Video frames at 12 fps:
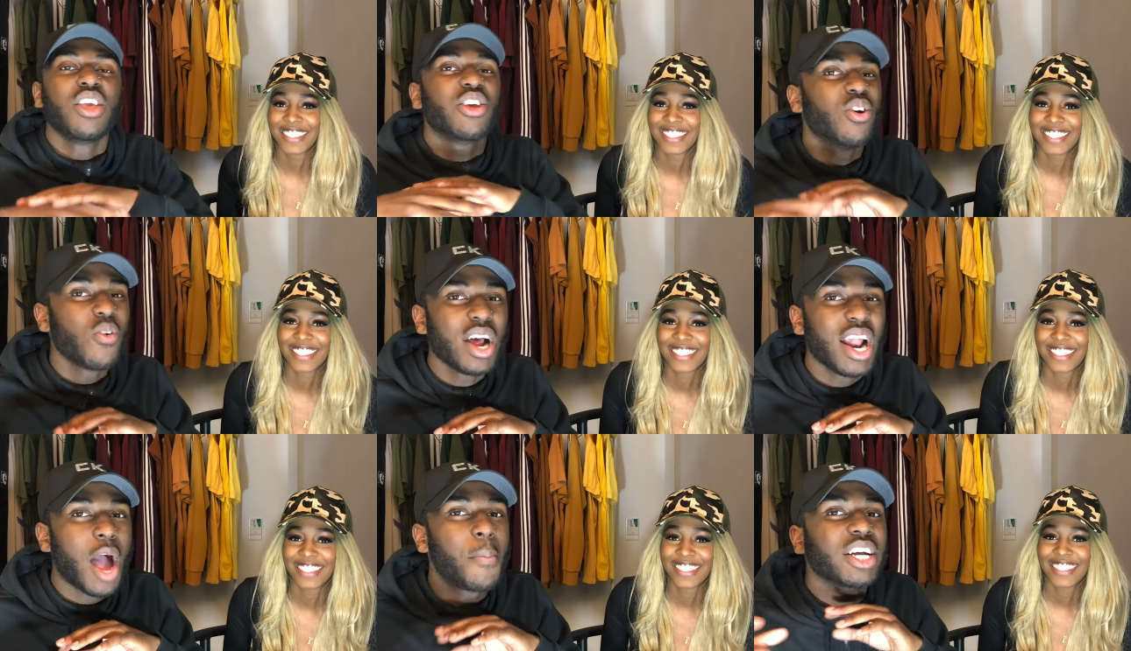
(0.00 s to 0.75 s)
Speaker 1: You know
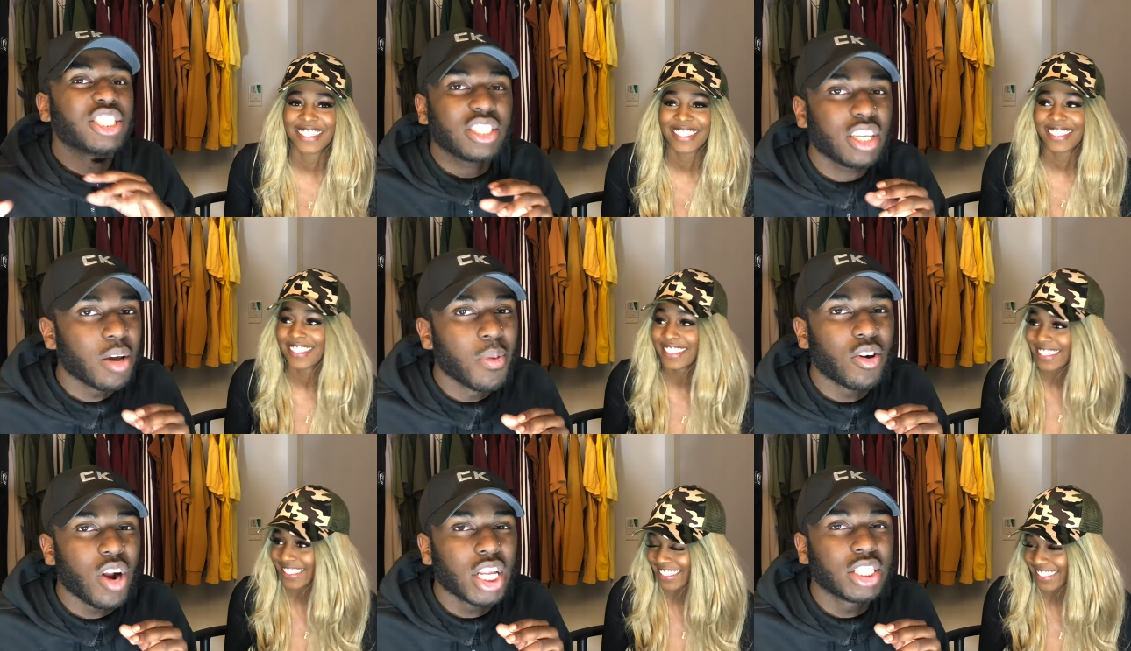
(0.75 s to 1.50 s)
what? I'm actually thinking
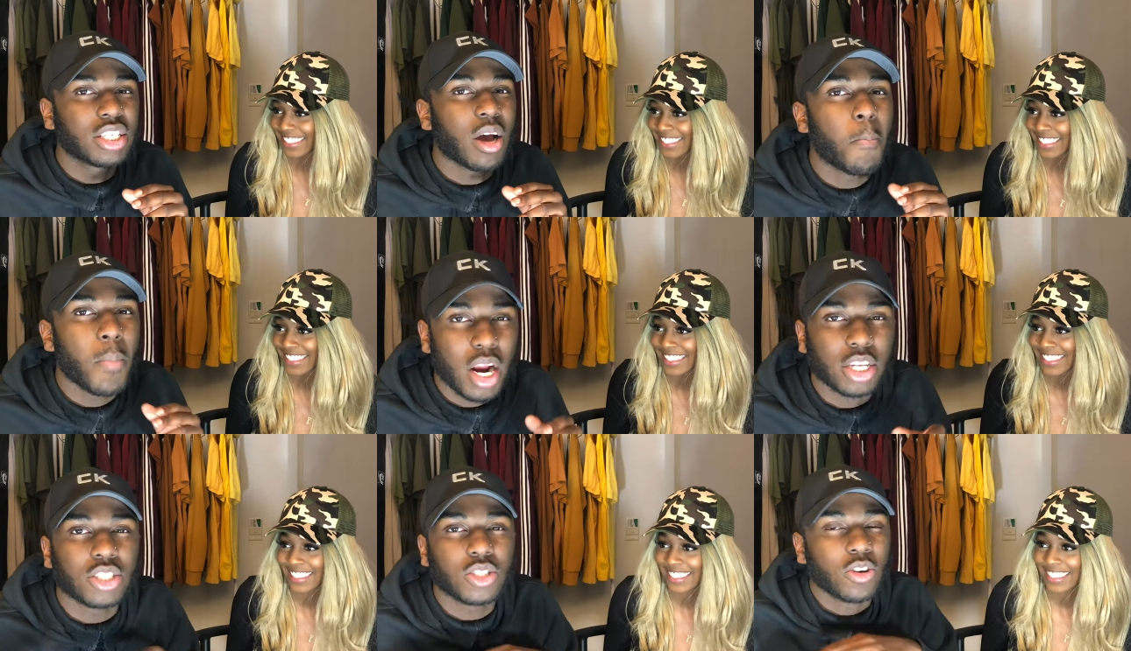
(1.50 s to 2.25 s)
about running some
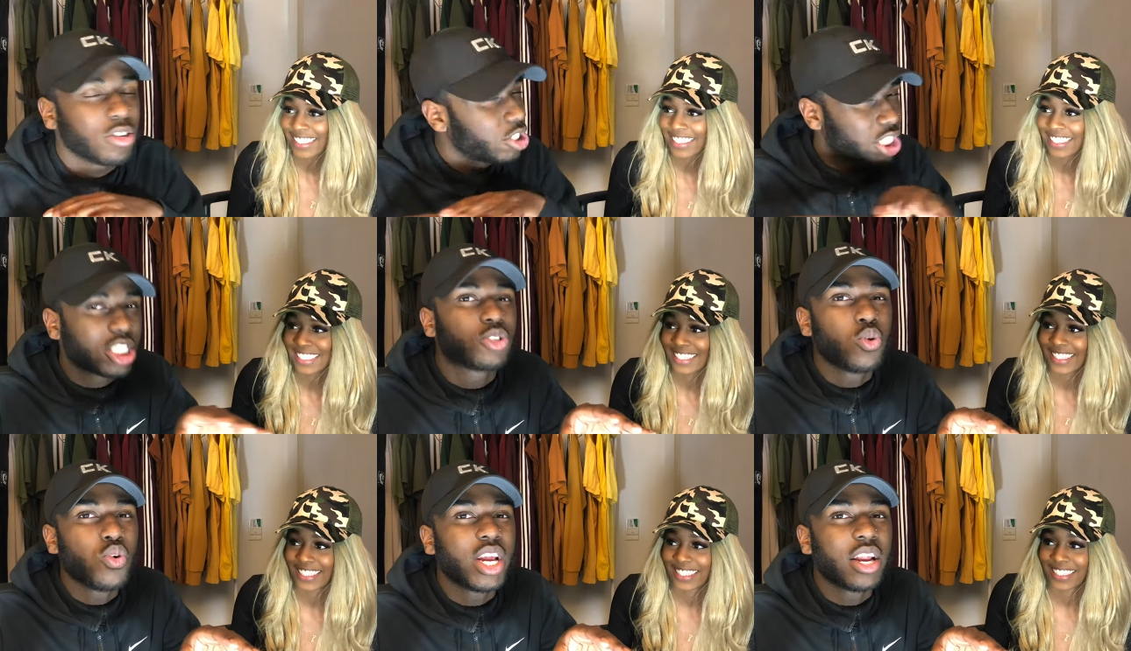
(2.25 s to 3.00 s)
merch. So
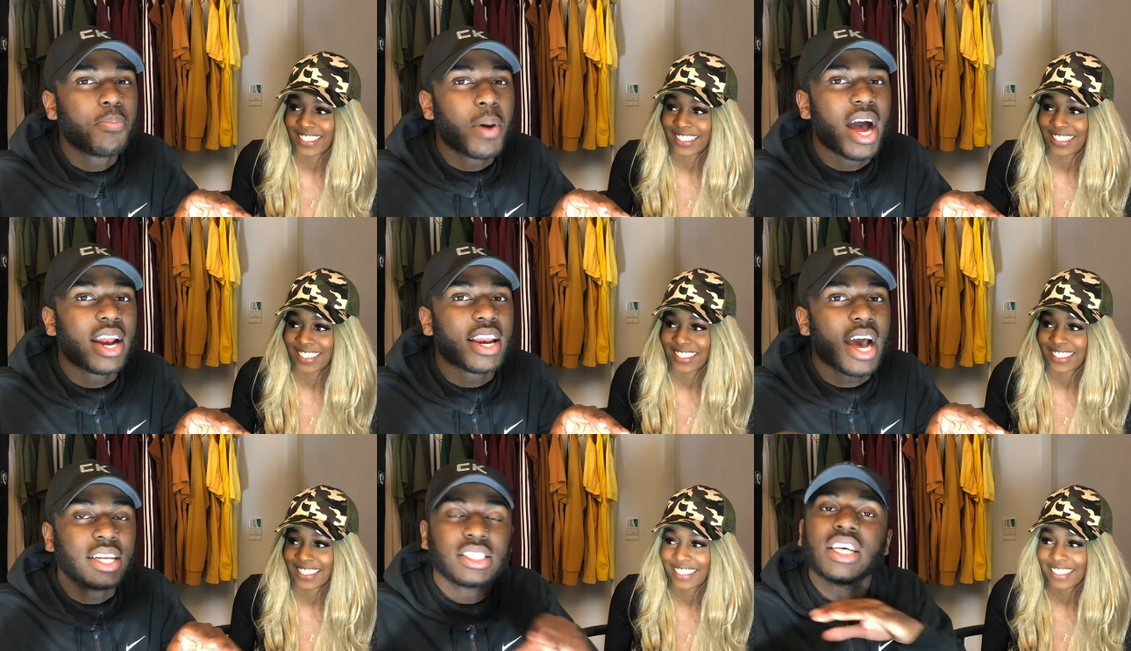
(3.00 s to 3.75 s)
just tune in, pan
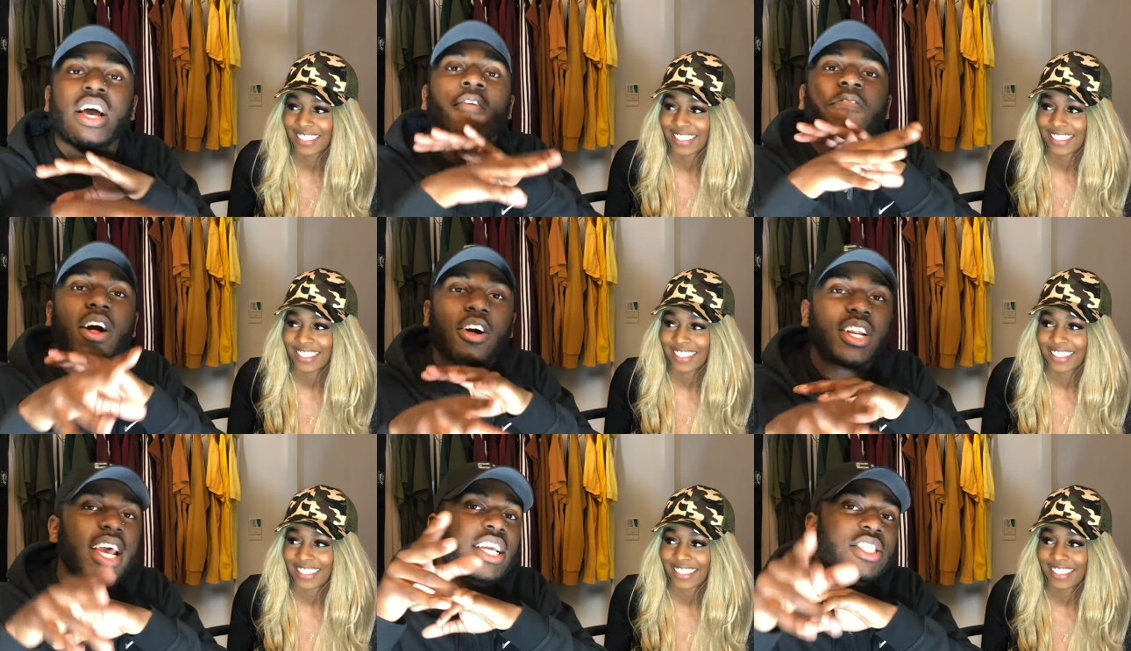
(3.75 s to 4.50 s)
that.
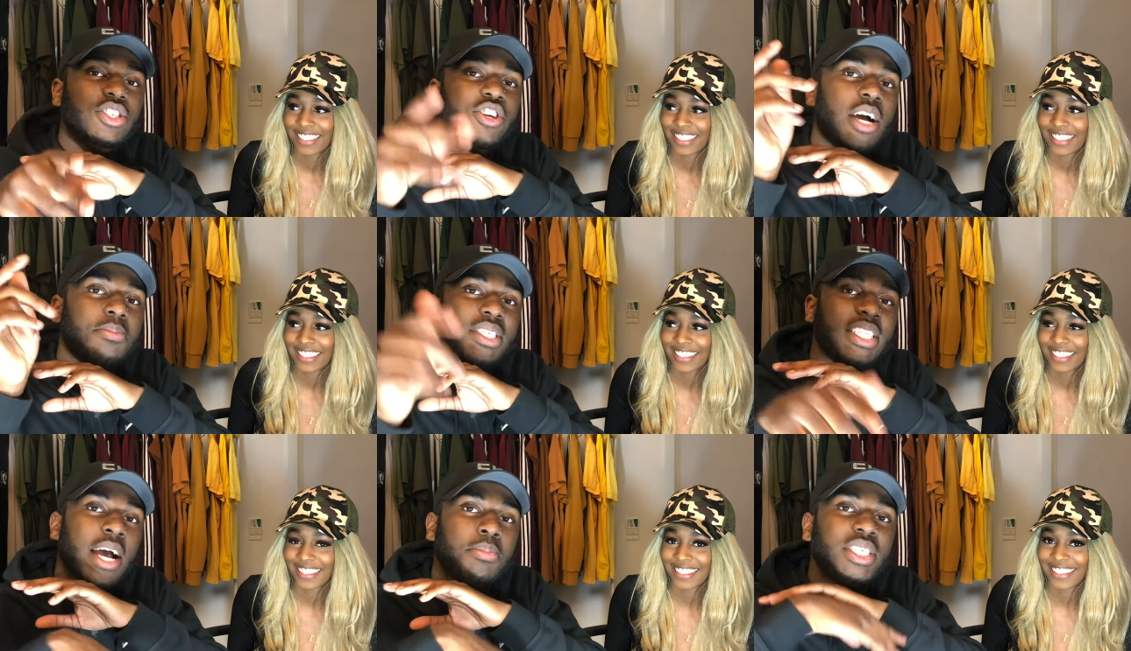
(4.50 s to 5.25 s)
Follow the Instagram,
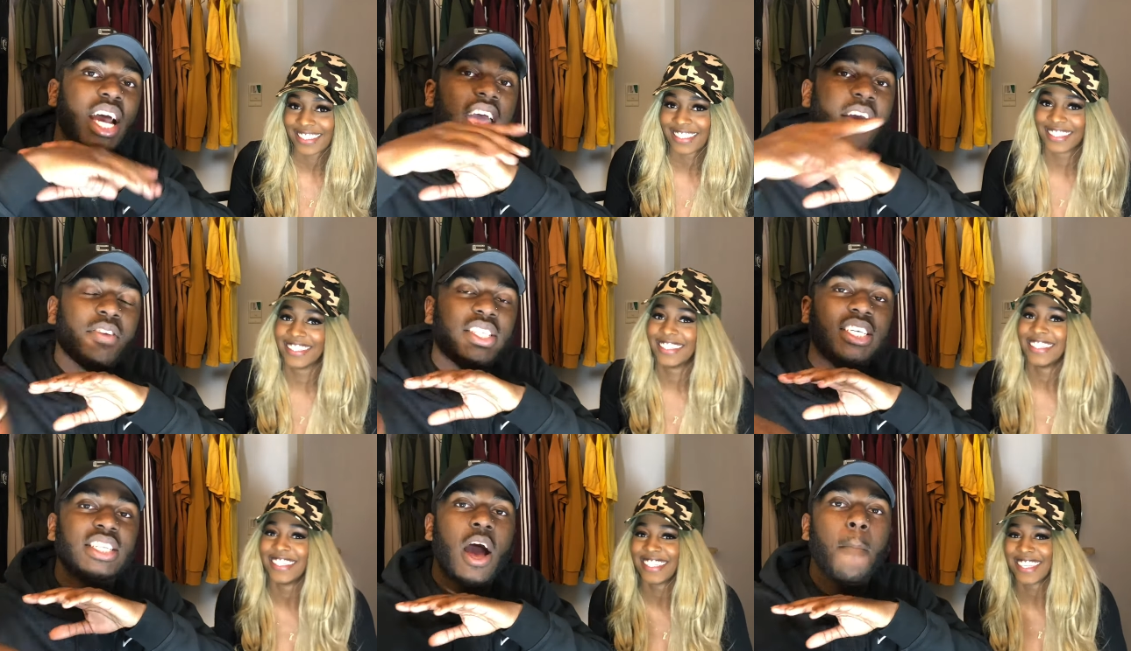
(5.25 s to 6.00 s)
Snapchat,
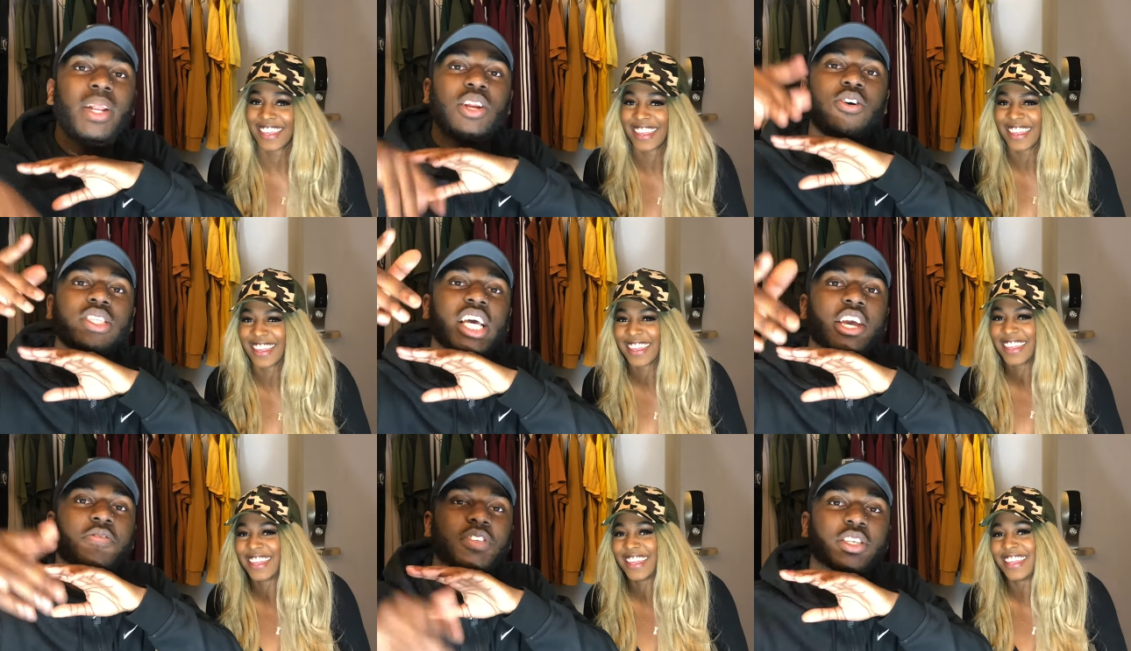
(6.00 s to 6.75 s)
everything down below.
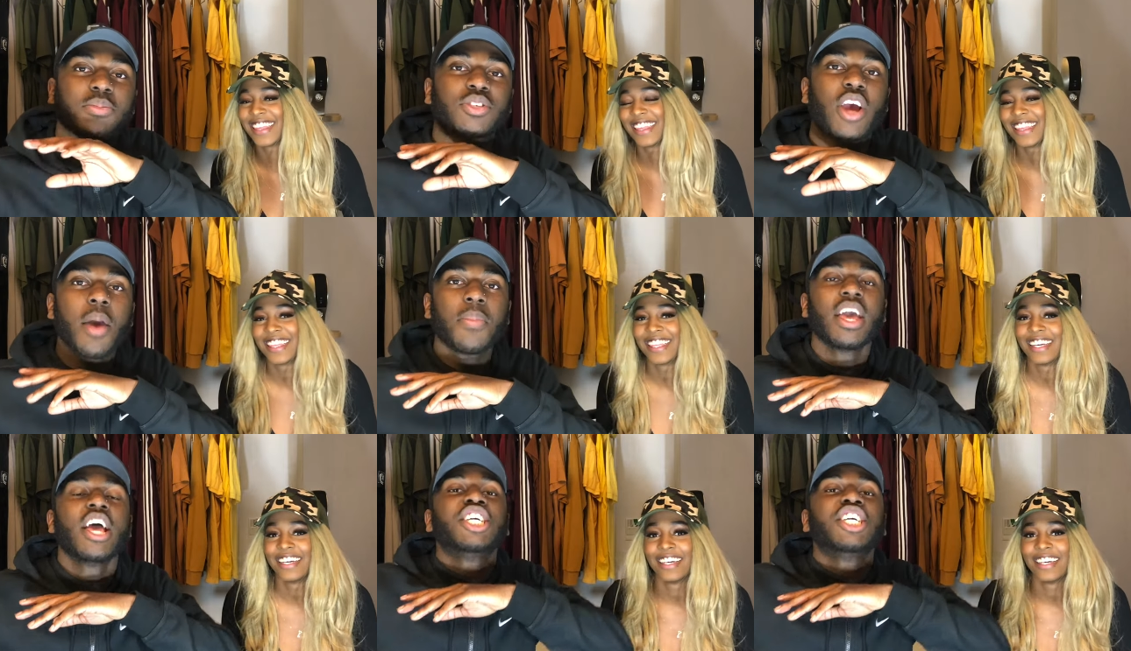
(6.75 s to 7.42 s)
Thank you for subscribing.